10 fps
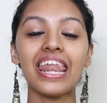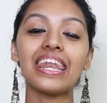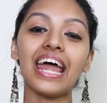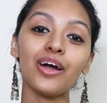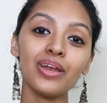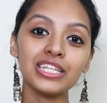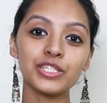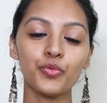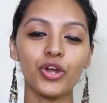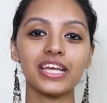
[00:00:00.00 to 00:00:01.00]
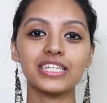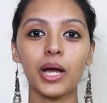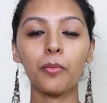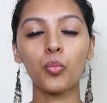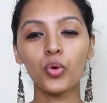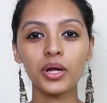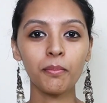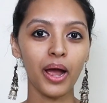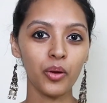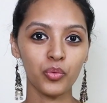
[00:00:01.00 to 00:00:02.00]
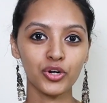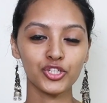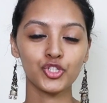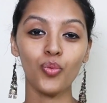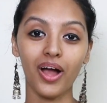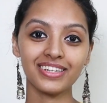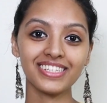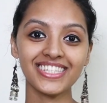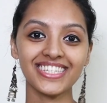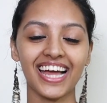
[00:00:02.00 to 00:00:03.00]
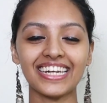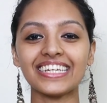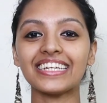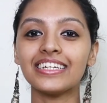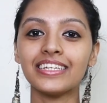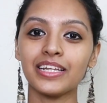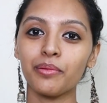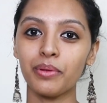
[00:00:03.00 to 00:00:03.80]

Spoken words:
Now let's break it up word by word to understand it a little